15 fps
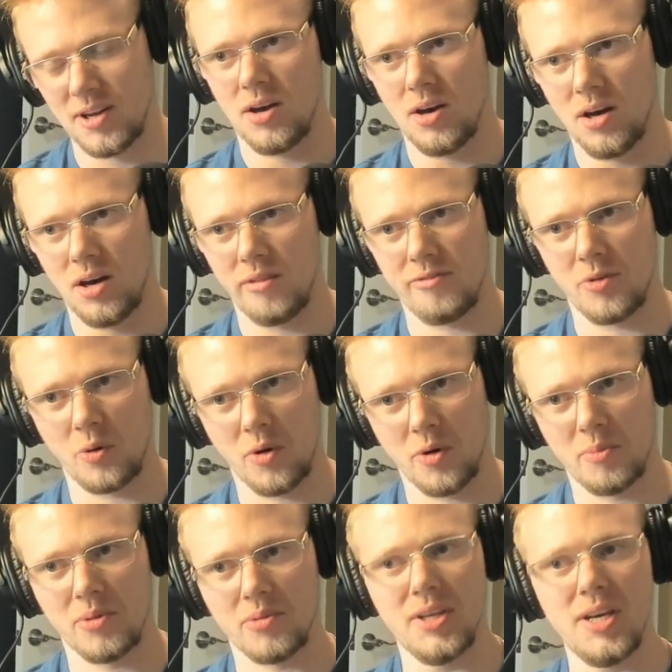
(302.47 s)
of your
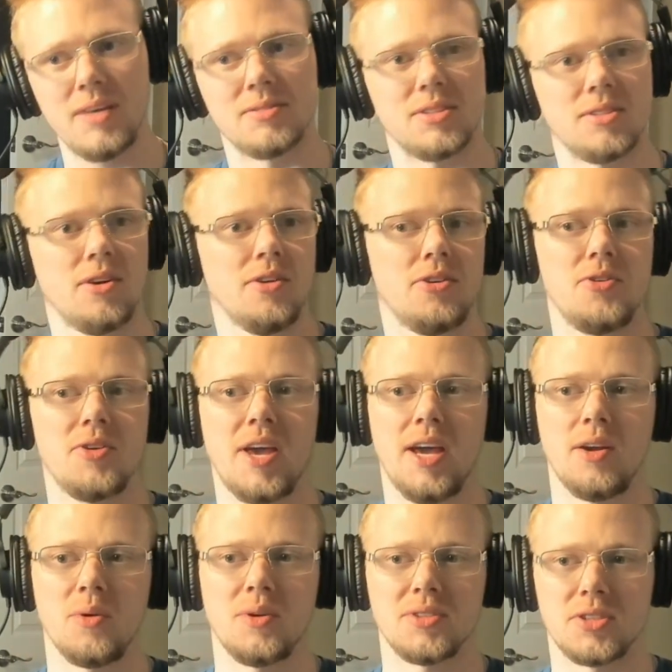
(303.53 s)
beliefs. And although you
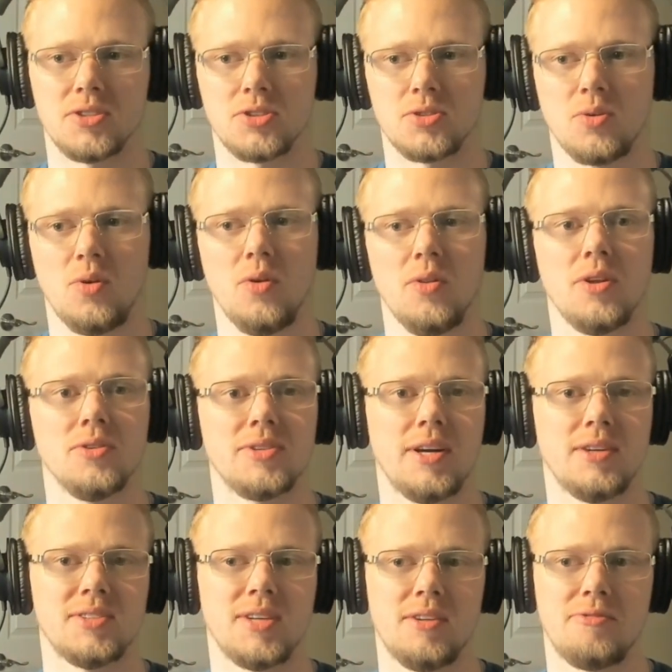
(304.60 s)
can't always control those
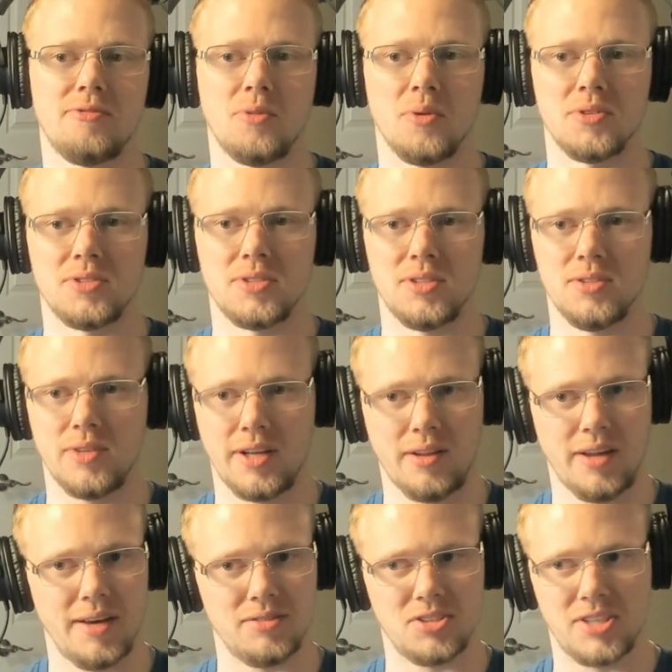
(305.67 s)
outside forces, like
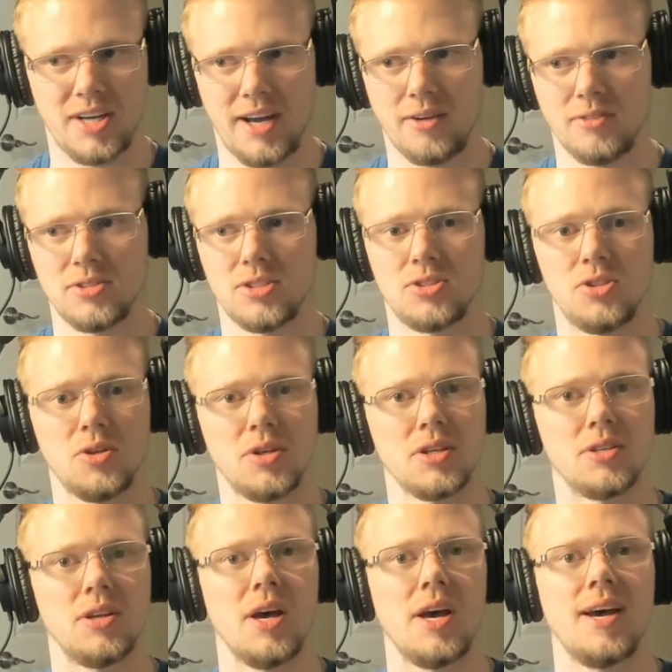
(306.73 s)
life's challenges, you
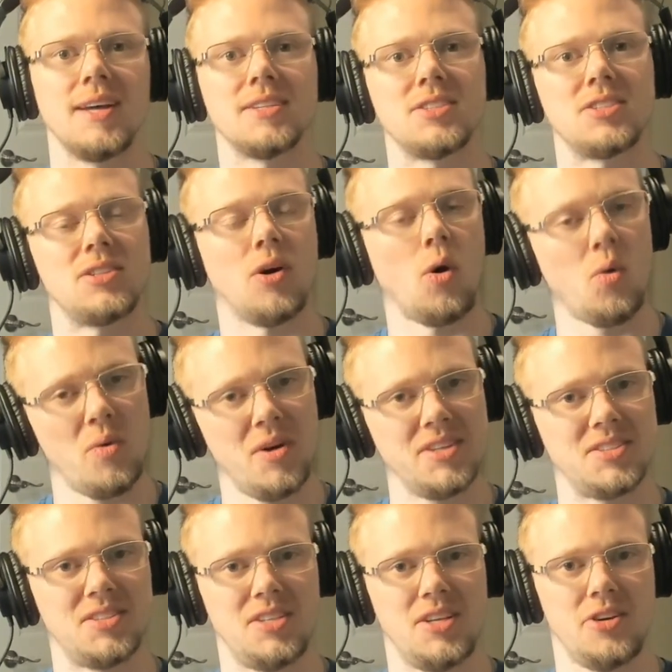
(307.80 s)
can always
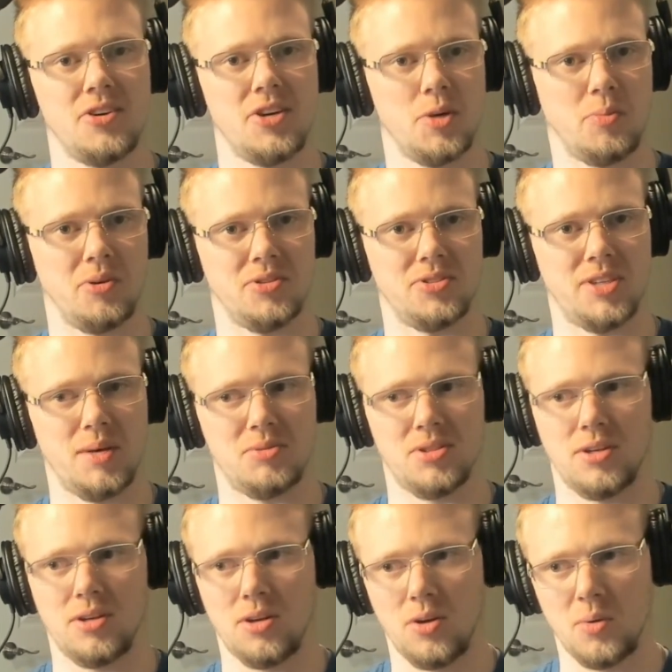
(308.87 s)
steer your
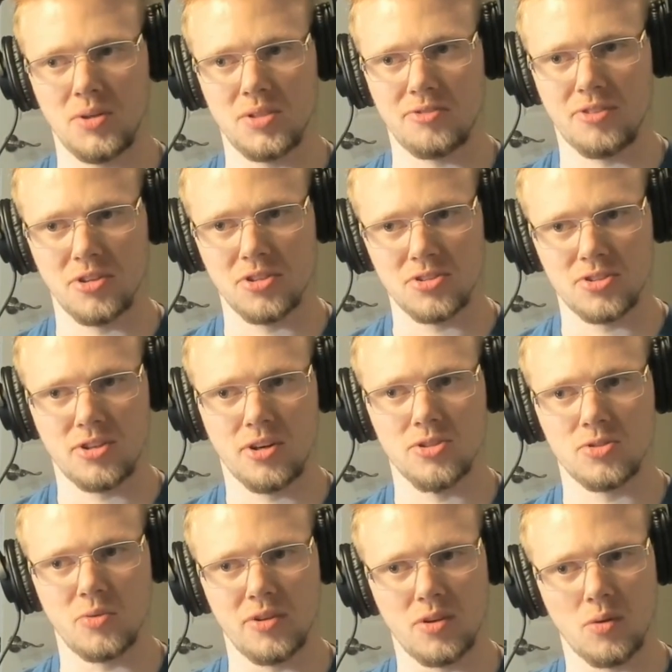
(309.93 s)
perception. It always first
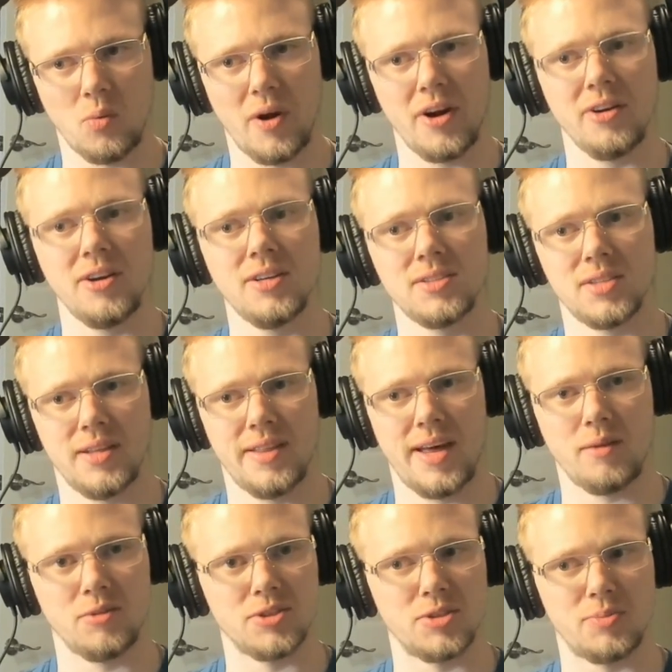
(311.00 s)
starts with awareness and
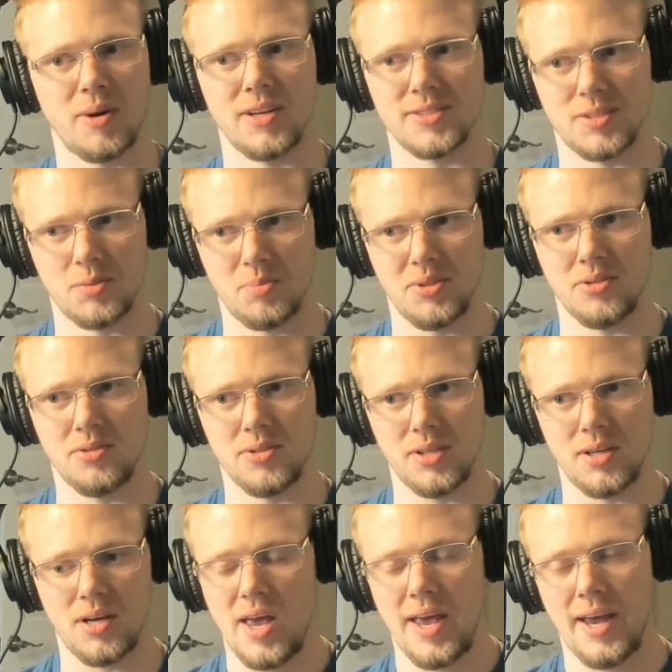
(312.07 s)
that
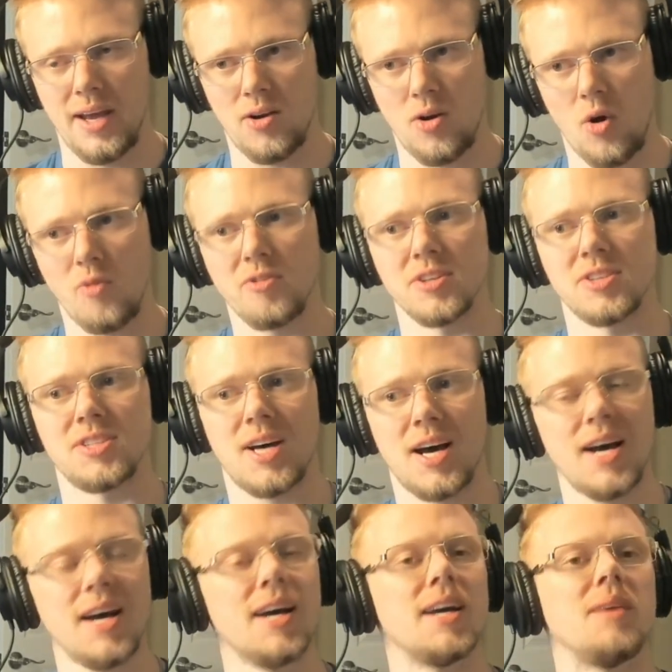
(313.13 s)
responsibility. And over
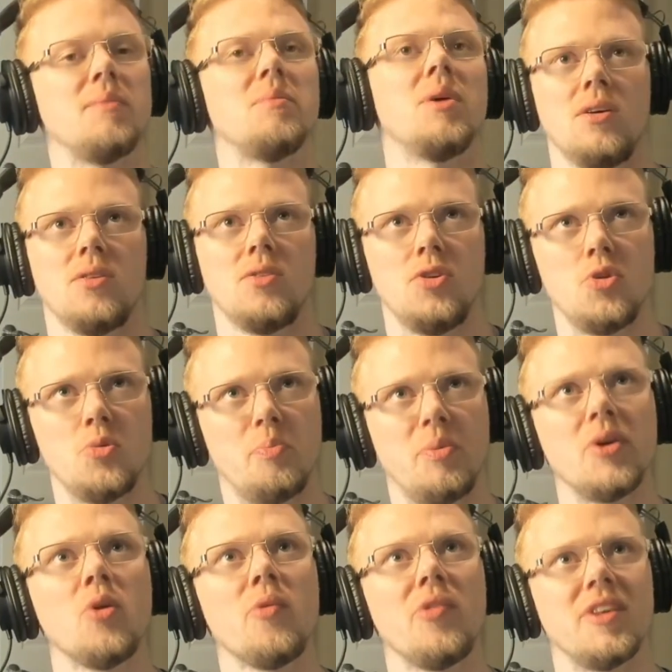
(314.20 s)
time, you
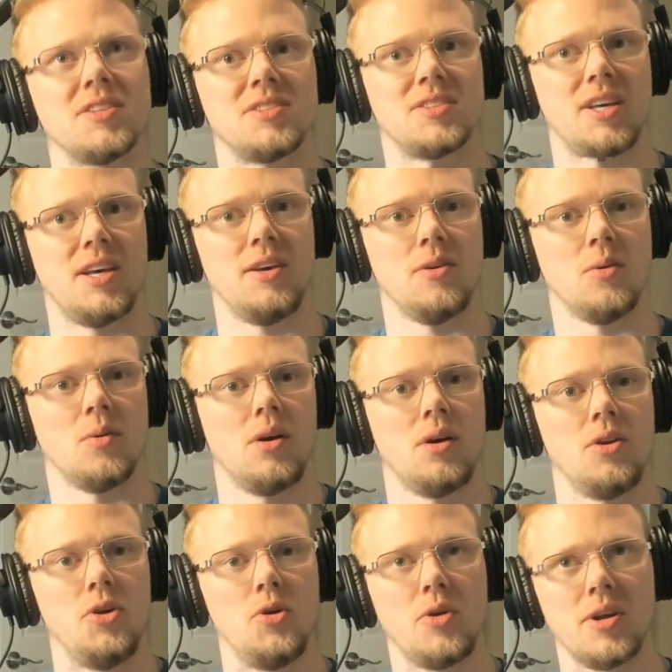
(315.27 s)
build this skill.
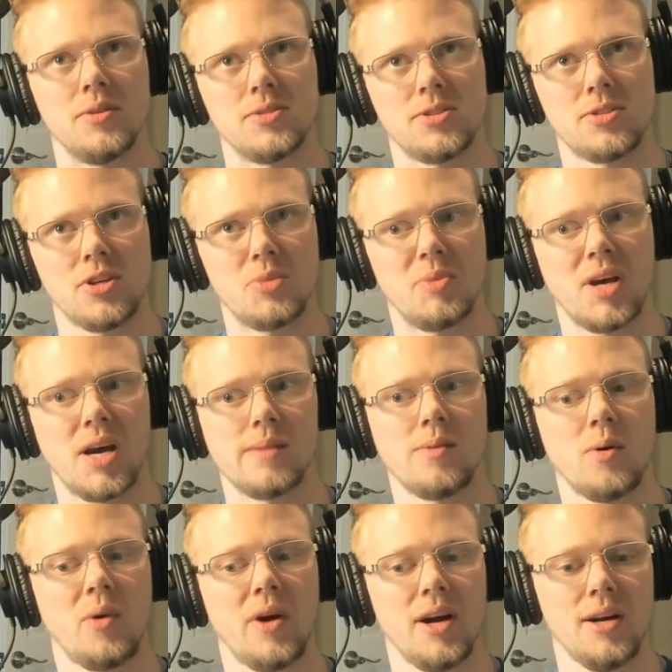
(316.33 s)
You can start to become
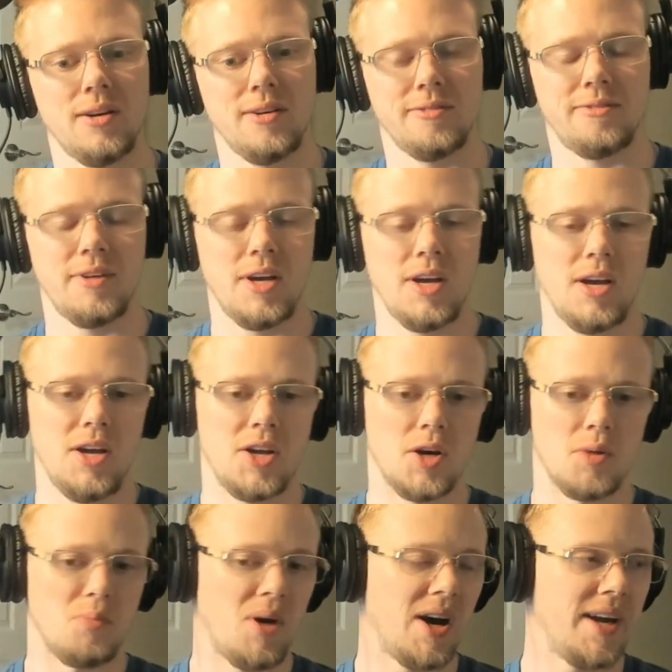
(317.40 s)
aware of your
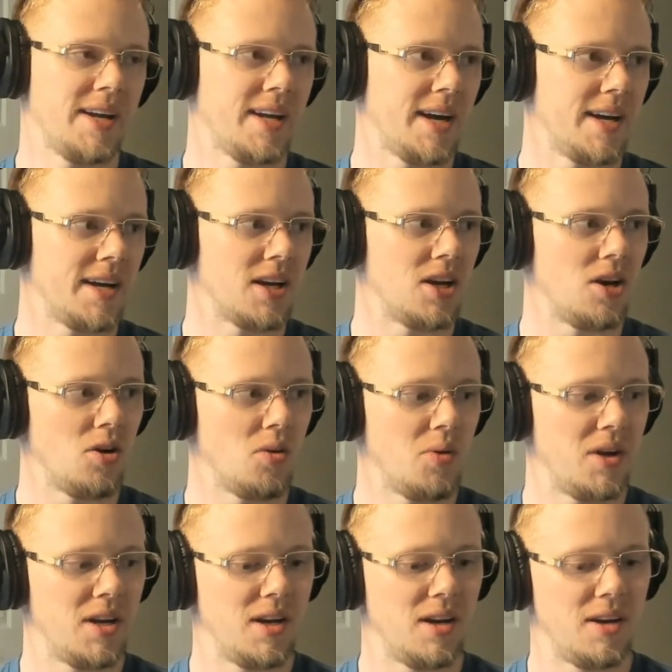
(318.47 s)
mind kind of
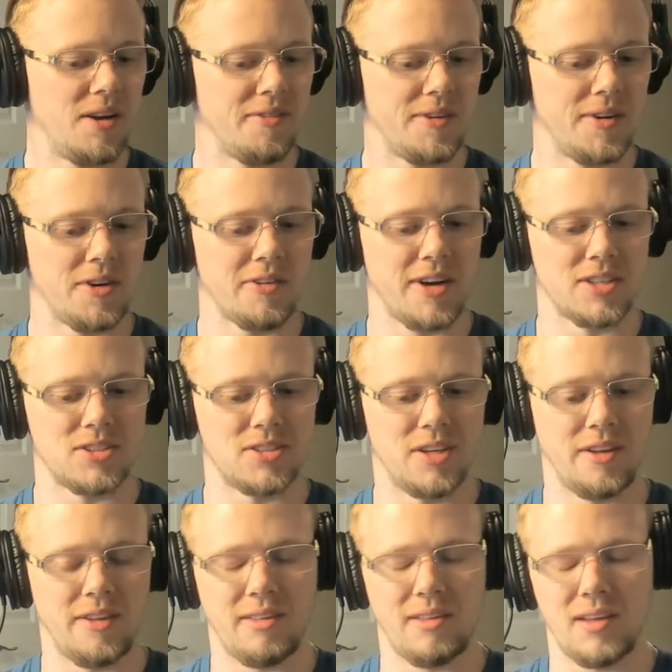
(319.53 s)
going in a different direction
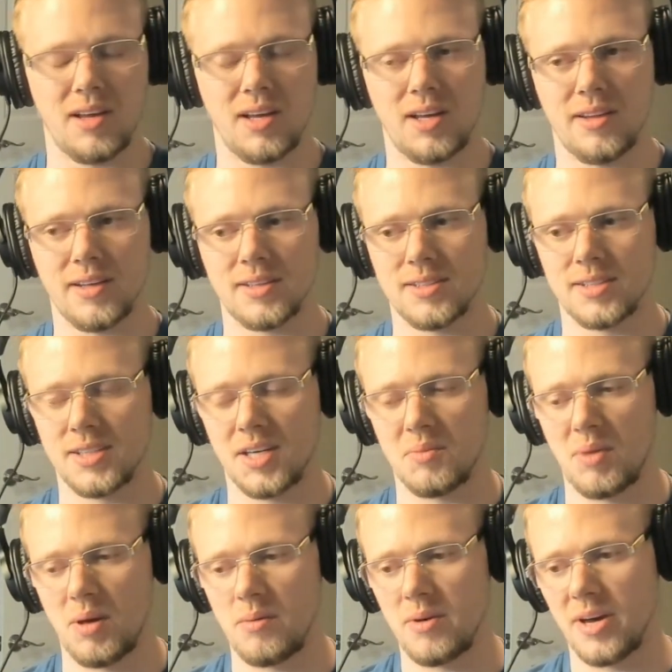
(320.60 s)
and thinking like,
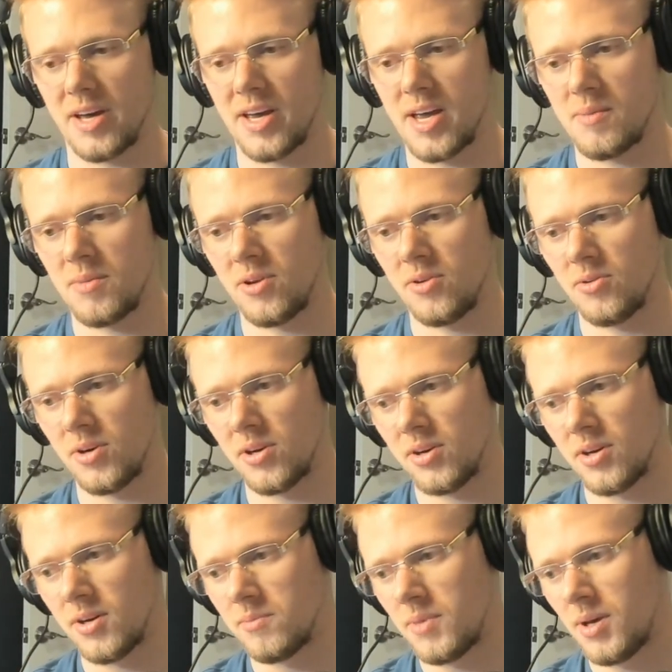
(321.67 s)
maybe I am no
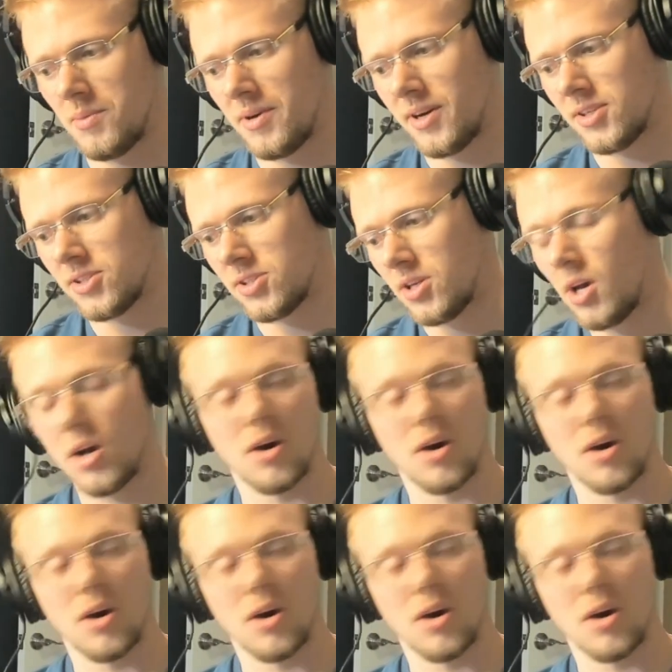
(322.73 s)
good. Maybe I should.